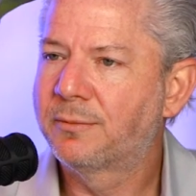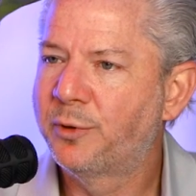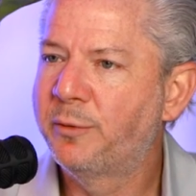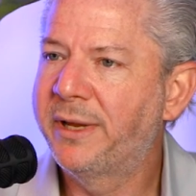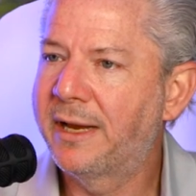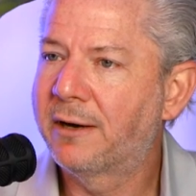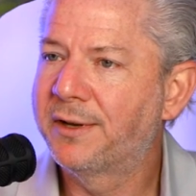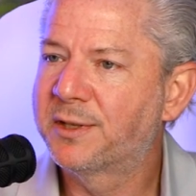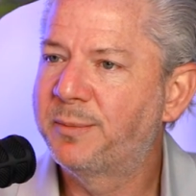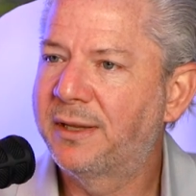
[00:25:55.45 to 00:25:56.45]
are booming
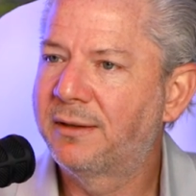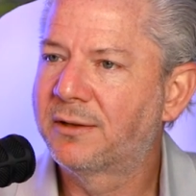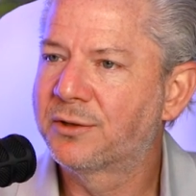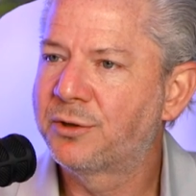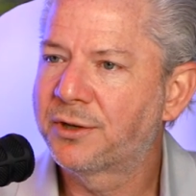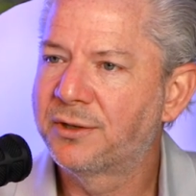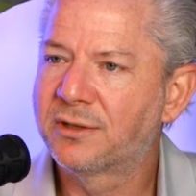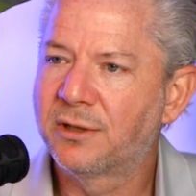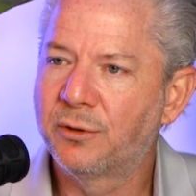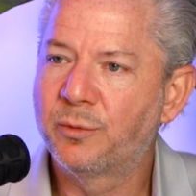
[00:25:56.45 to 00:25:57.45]
areas, but construction
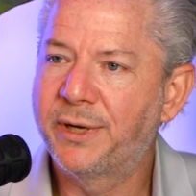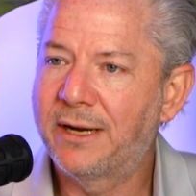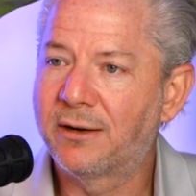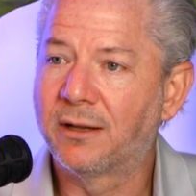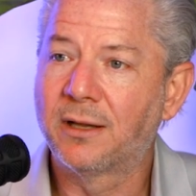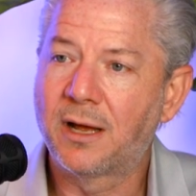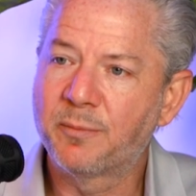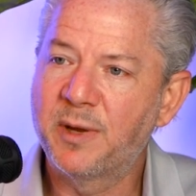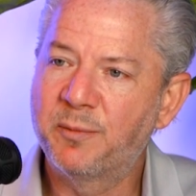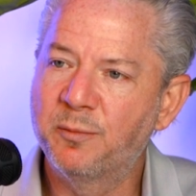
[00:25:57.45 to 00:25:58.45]
slowed way down. A lot of
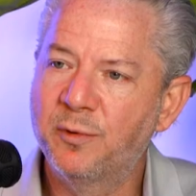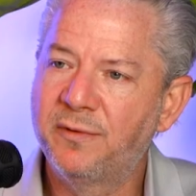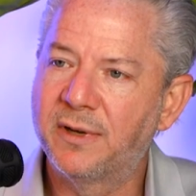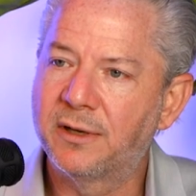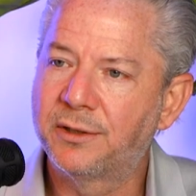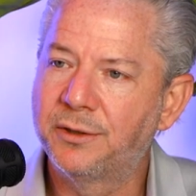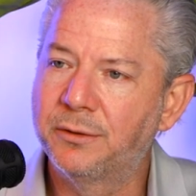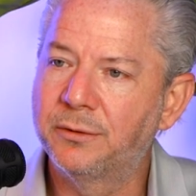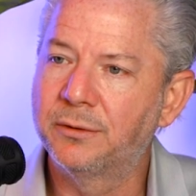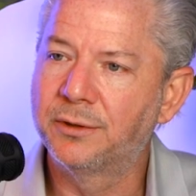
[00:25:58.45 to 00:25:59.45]
people moved there
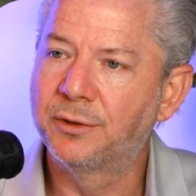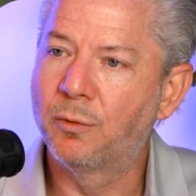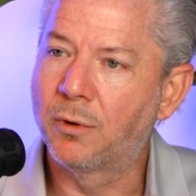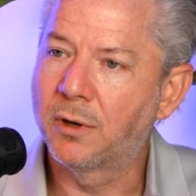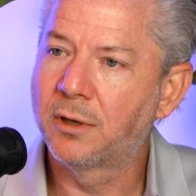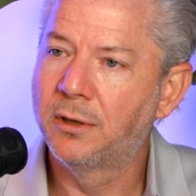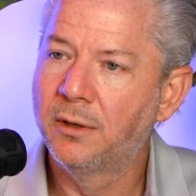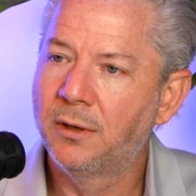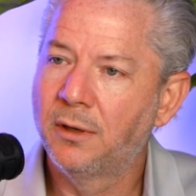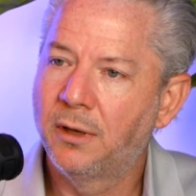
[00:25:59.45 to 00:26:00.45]
to work,
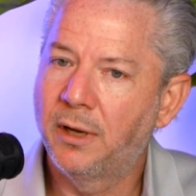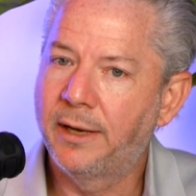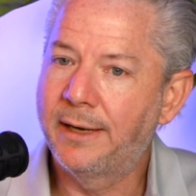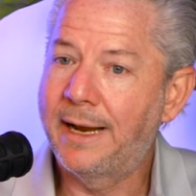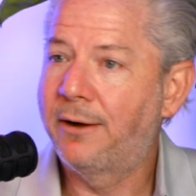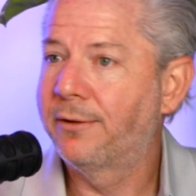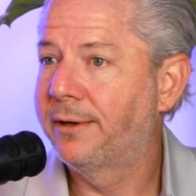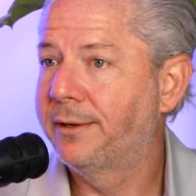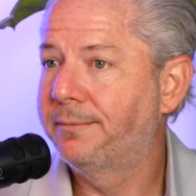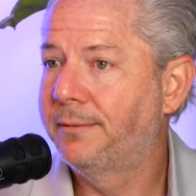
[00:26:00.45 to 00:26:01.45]
and now
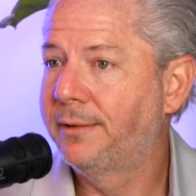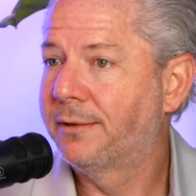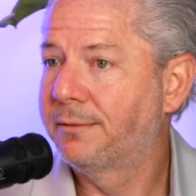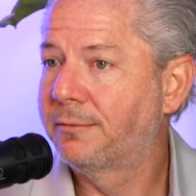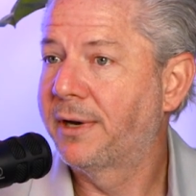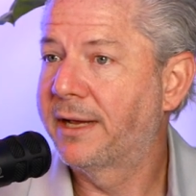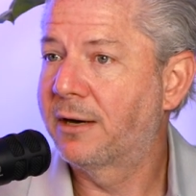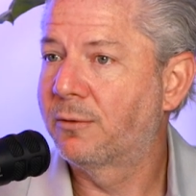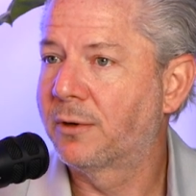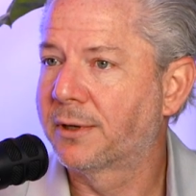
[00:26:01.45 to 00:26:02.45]
they're running out
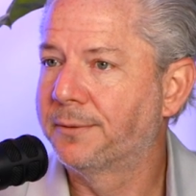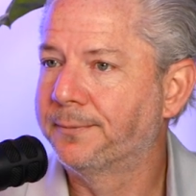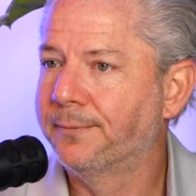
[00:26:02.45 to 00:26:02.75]
of work.